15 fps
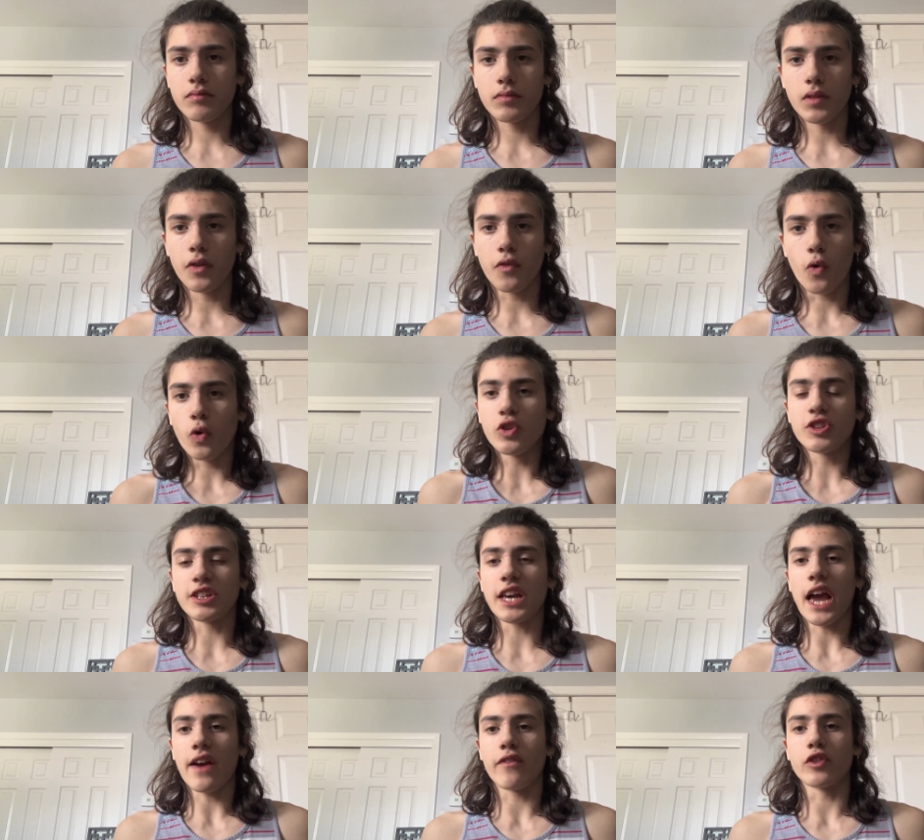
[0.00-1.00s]
of course, the
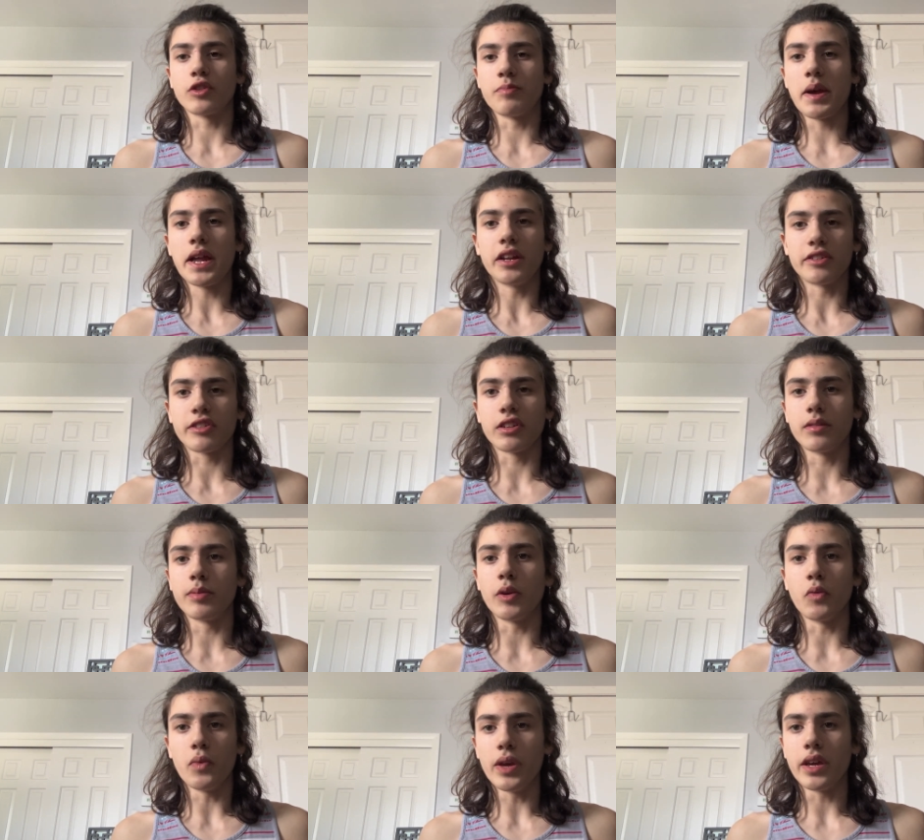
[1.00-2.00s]
average man is going to be
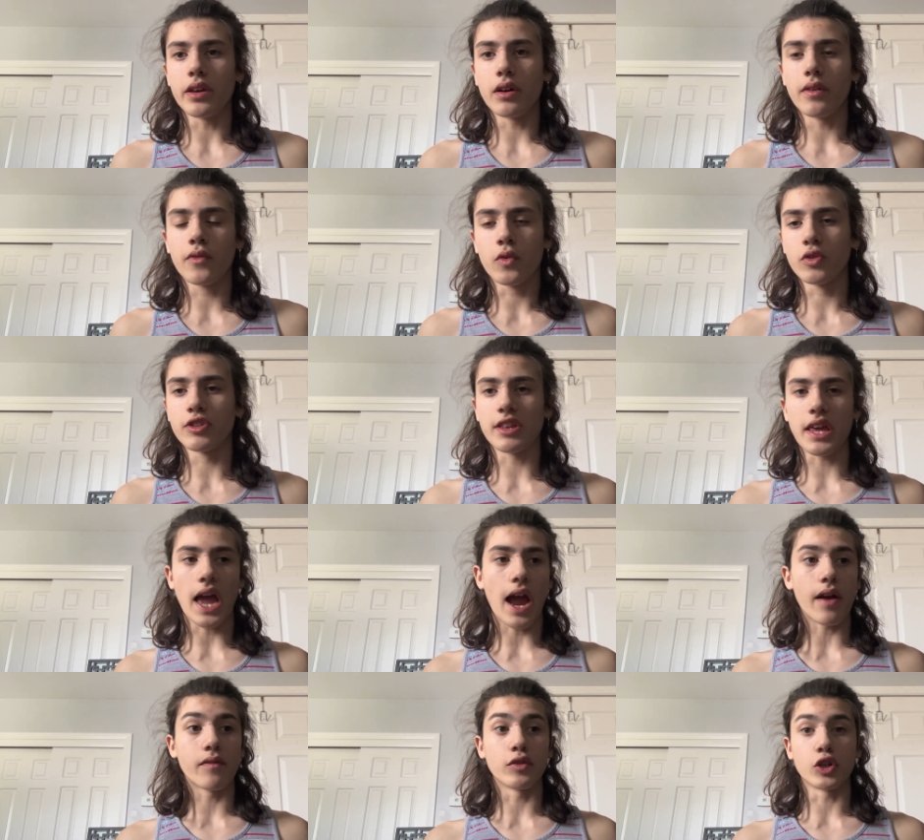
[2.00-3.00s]
weak. Of course, the
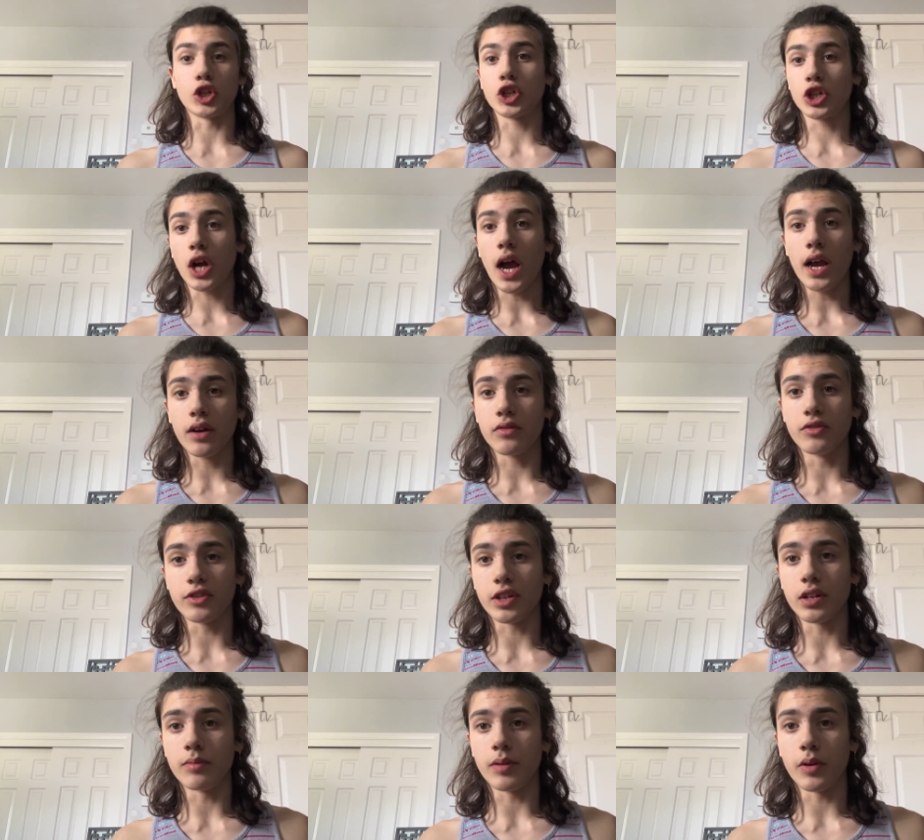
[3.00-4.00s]
average child is
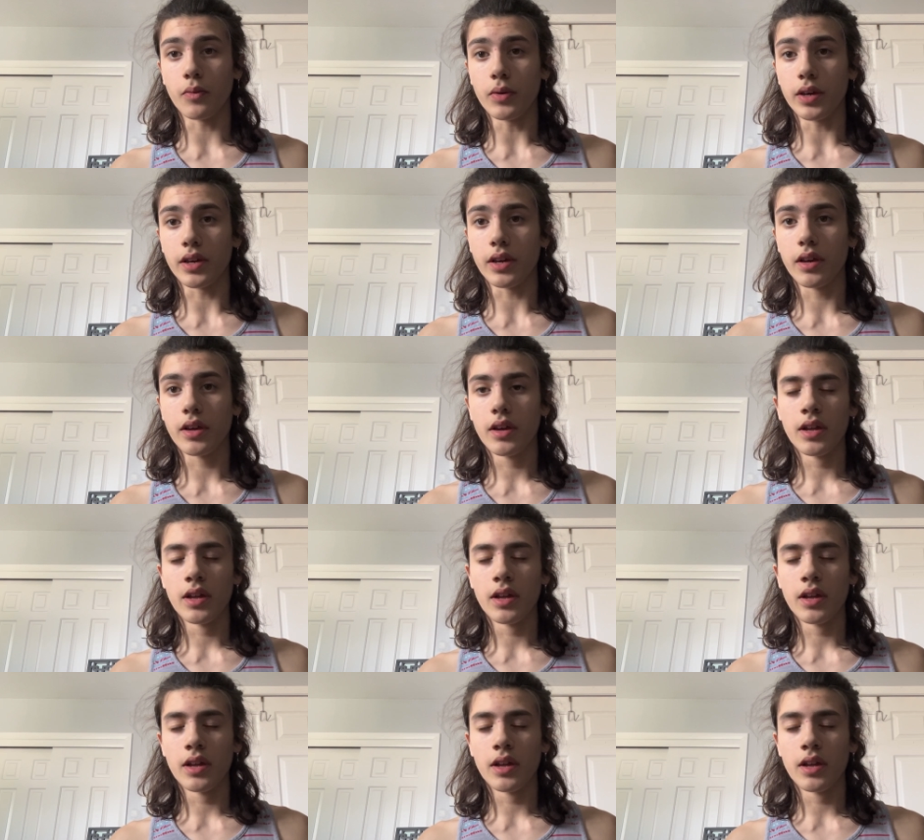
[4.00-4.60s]
going to be weak.